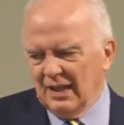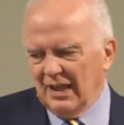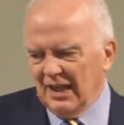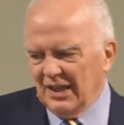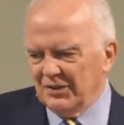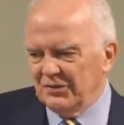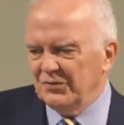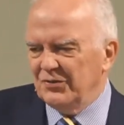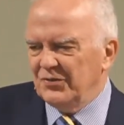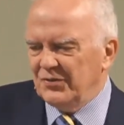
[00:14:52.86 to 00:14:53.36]

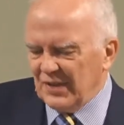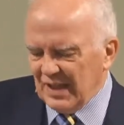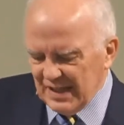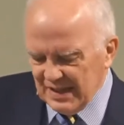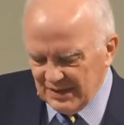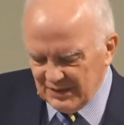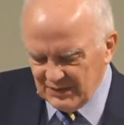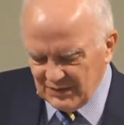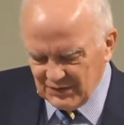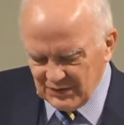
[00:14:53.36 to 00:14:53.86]
and
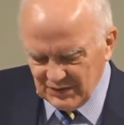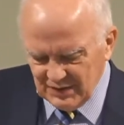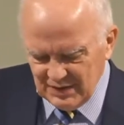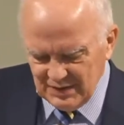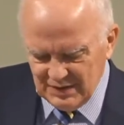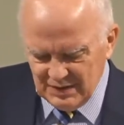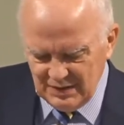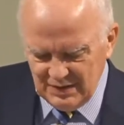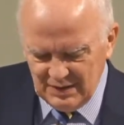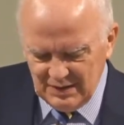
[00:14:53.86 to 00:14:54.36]
faith
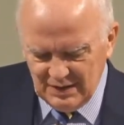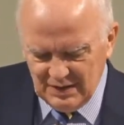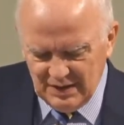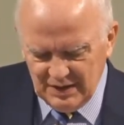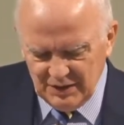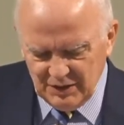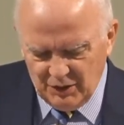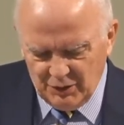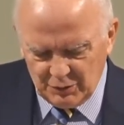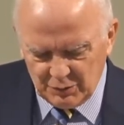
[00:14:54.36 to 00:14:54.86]

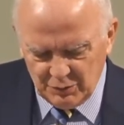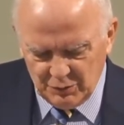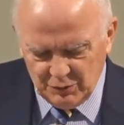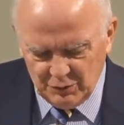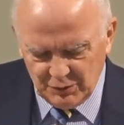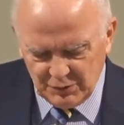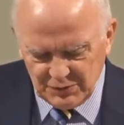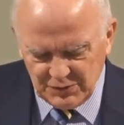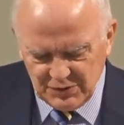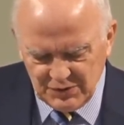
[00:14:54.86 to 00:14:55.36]
in our
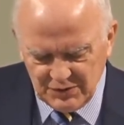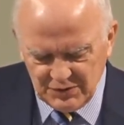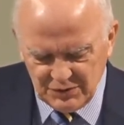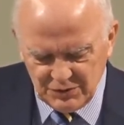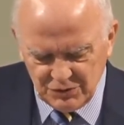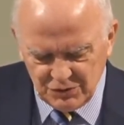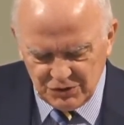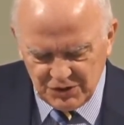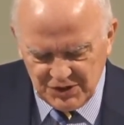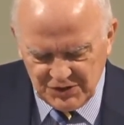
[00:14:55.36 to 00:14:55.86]
Lord
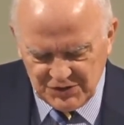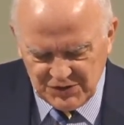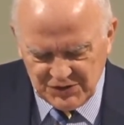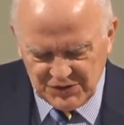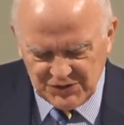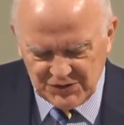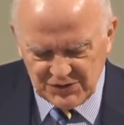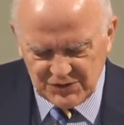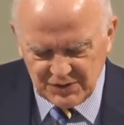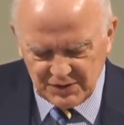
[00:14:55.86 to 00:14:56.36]

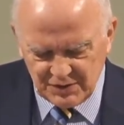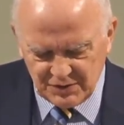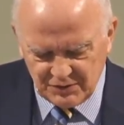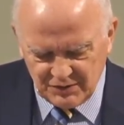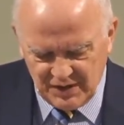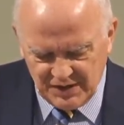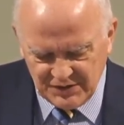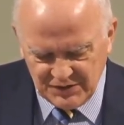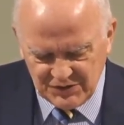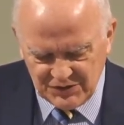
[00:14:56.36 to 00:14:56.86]
Jesus
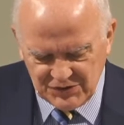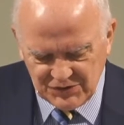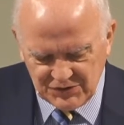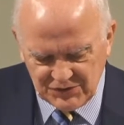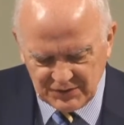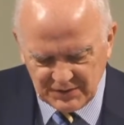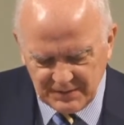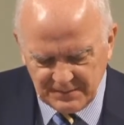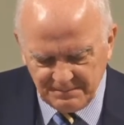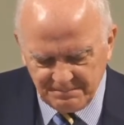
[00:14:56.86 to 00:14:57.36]

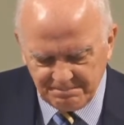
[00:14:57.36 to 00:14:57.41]
Christ.